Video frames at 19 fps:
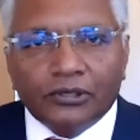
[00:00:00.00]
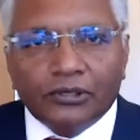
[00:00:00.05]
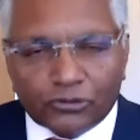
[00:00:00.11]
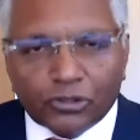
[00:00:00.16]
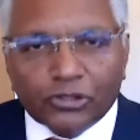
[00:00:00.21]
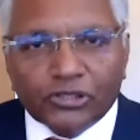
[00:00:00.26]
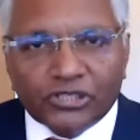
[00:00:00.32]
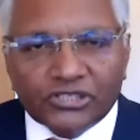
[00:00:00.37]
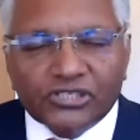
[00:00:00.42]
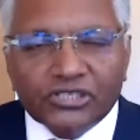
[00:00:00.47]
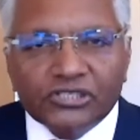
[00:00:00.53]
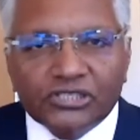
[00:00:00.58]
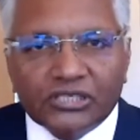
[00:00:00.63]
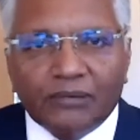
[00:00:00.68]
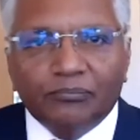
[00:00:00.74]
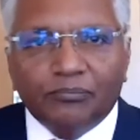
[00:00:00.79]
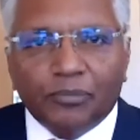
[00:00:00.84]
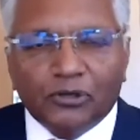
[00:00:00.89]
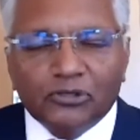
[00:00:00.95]
so this is
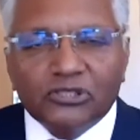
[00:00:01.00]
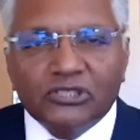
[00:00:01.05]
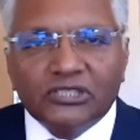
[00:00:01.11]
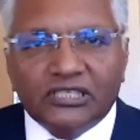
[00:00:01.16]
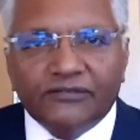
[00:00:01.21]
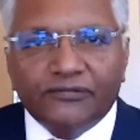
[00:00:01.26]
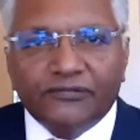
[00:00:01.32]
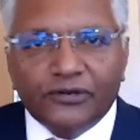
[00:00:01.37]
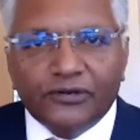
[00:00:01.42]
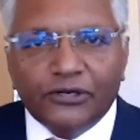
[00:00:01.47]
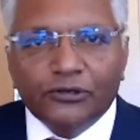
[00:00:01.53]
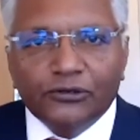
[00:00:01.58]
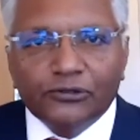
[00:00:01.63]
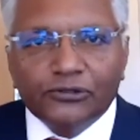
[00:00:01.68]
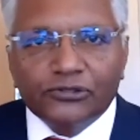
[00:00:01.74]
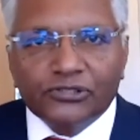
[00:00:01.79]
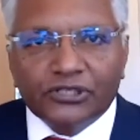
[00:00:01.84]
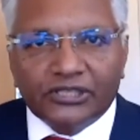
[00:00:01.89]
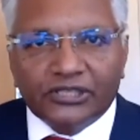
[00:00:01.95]
some positive
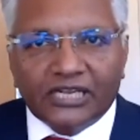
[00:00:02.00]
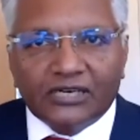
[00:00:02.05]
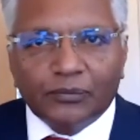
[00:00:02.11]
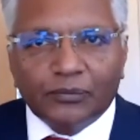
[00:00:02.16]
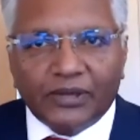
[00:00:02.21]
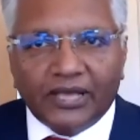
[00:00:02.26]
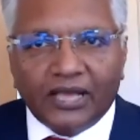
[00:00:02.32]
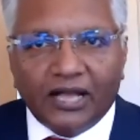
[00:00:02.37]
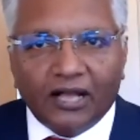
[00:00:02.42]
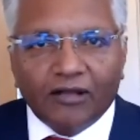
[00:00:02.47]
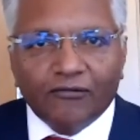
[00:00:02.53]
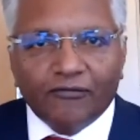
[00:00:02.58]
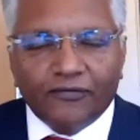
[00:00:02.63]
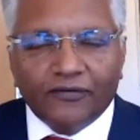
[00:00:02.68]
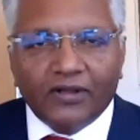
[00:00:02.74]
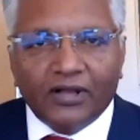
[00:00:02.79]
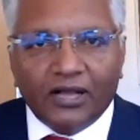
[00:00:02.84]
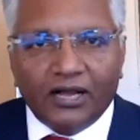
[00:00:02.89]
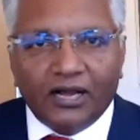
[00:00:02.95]
news that we have,
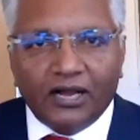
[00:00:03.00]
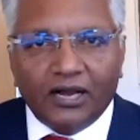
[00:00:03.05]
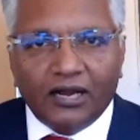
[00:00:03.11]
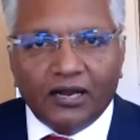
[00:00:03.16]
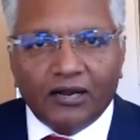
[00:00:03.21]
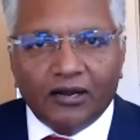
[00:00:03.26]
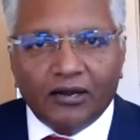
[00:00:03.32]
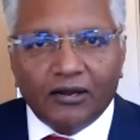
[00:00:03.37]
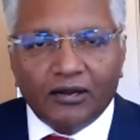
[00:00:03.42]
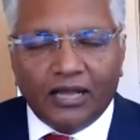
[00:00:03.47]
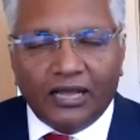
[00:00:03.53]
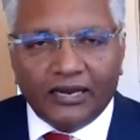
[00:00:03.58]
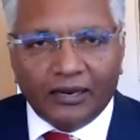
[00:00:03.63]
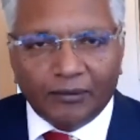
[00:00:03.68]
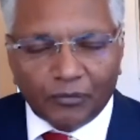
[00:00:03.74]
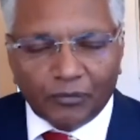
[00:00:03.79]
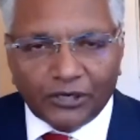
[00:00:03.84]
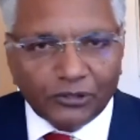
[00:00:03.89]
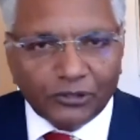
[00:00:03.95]
uh, and
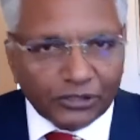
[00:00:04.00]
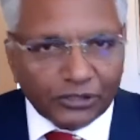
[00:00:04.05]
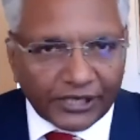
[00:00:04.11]
I'm going to